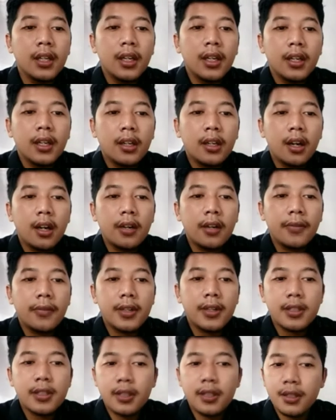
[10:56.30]
the other
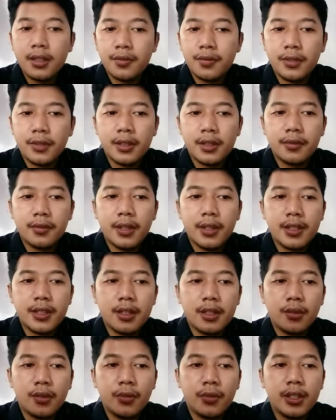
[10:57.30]
function is
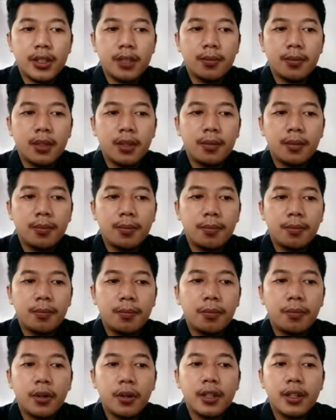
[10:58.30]
reiteration, which will be
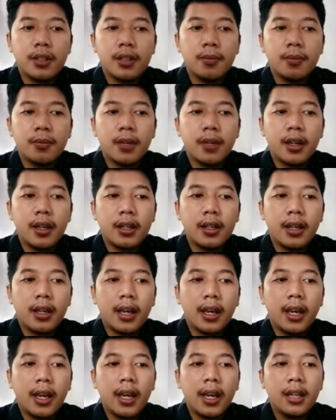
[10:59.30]
pointed by
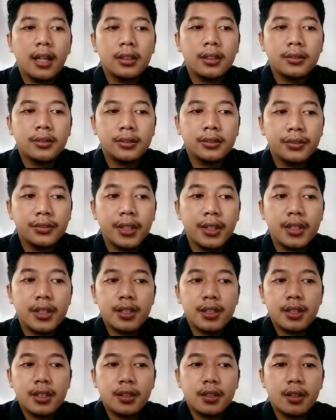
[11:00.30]

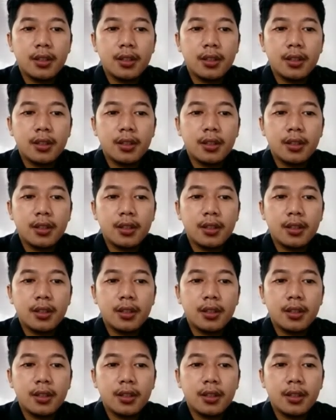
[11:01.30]
Eldridge.